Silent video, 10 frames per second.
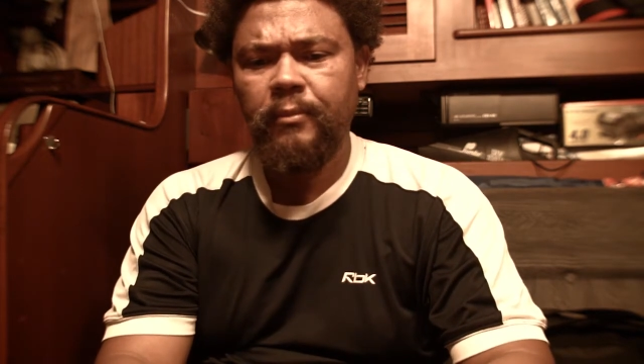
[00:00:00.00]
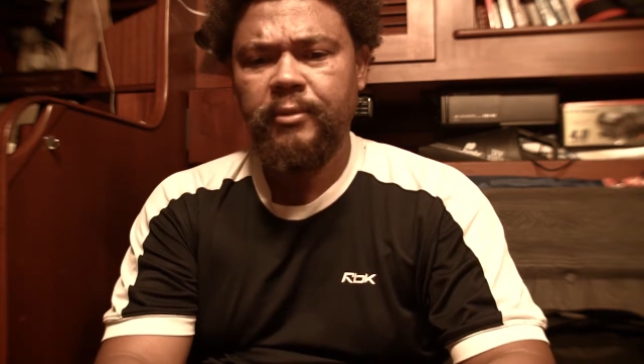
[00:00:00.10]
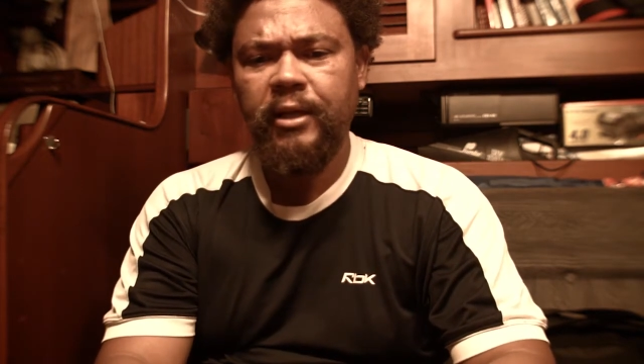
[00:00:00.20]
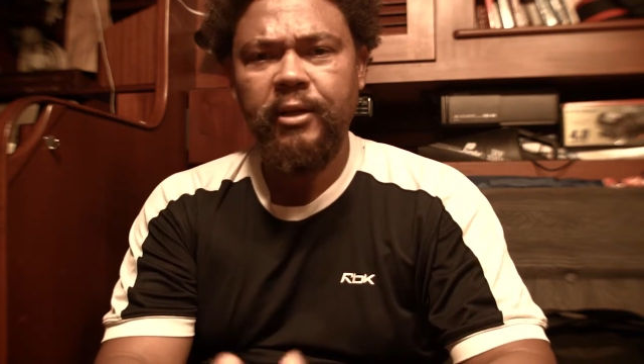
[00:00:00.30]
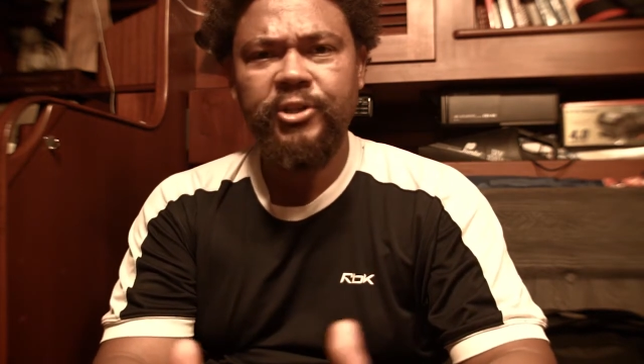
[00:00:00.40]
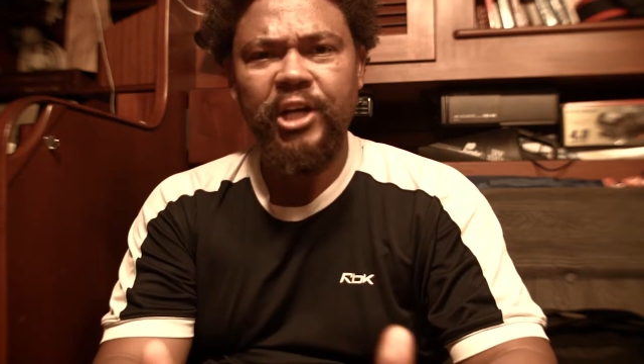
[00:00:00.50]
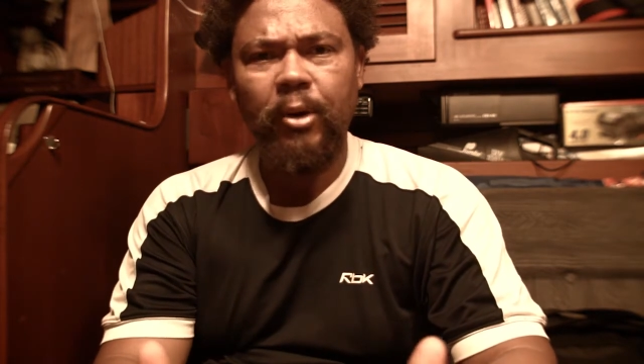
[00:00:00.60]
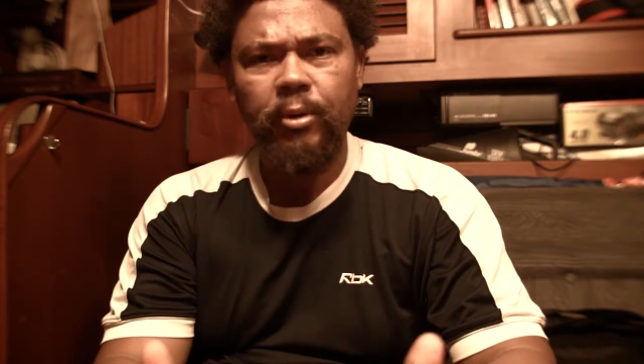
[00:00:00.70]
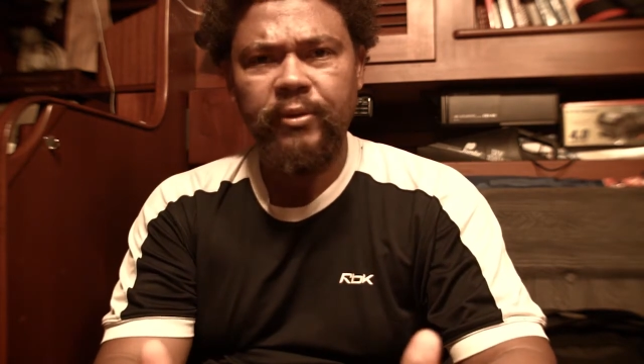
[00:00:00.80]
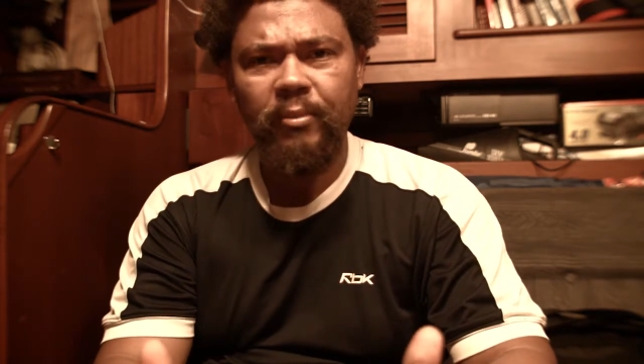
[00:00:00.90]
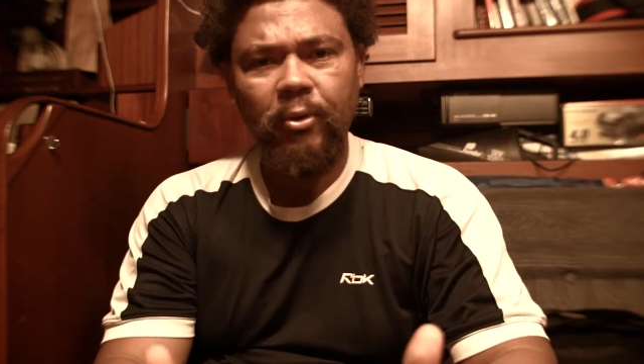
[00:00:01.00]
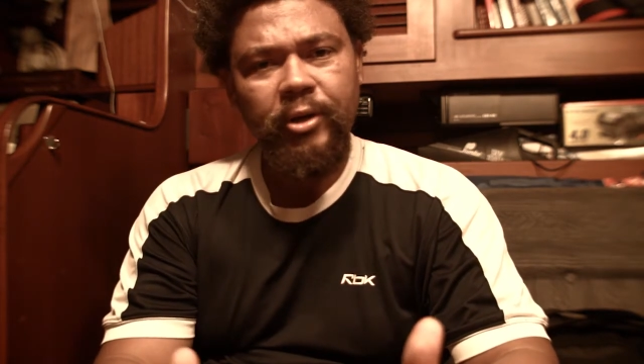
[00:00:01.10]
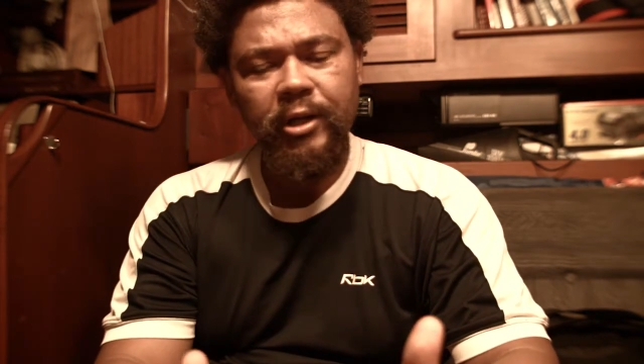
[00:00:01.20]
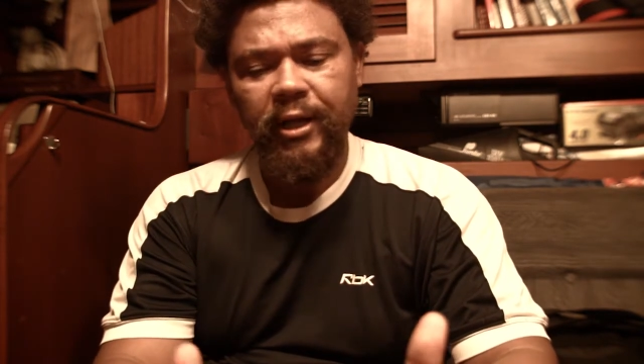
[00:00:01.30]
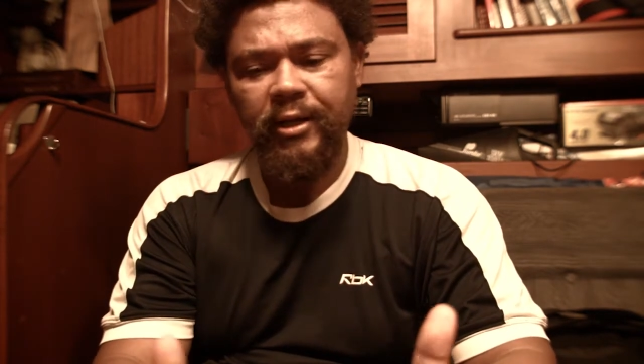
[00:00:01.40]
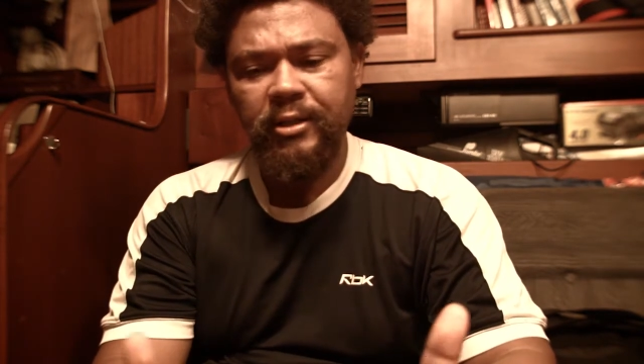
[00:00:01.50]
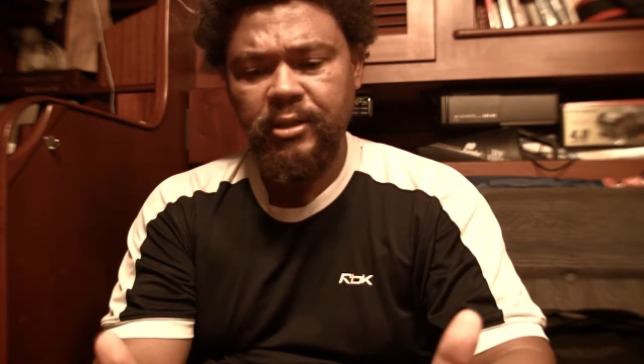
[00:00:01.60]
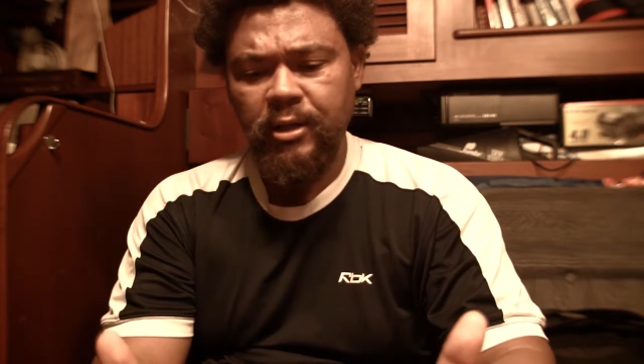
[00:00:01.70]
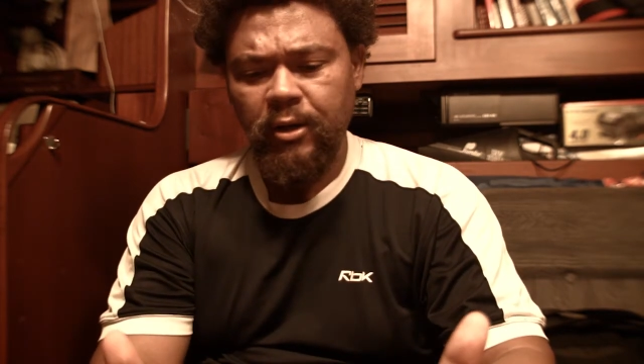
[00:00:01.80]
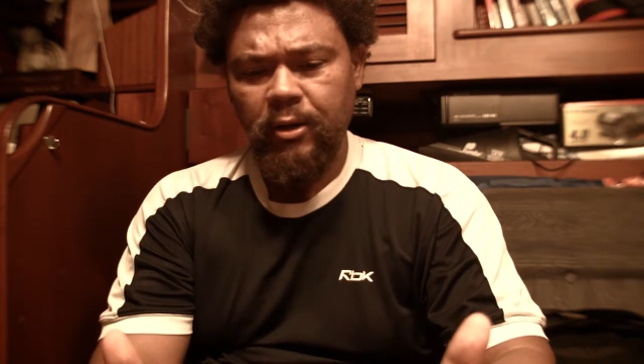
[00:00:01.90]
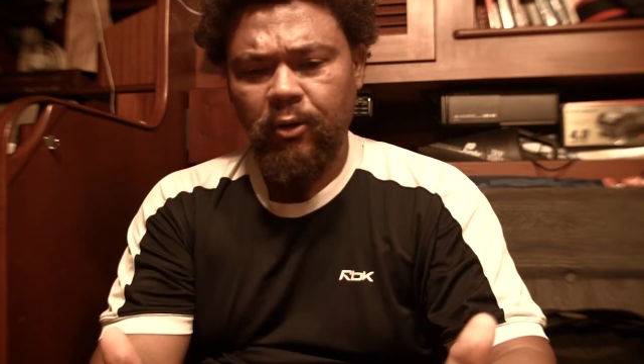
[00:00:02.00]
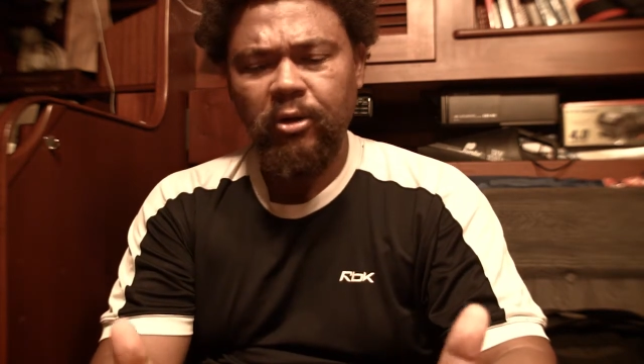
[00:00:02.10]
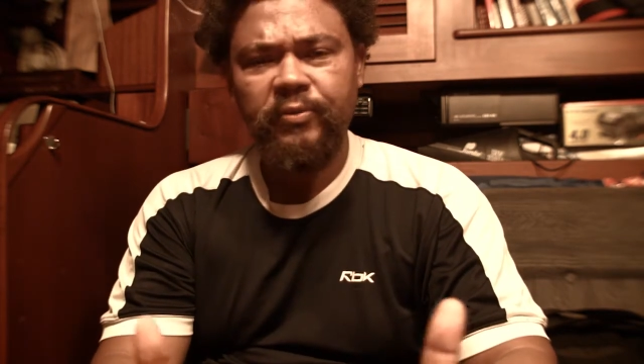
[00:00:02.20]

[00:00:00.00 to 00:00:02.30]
taking a shower in the morning, and all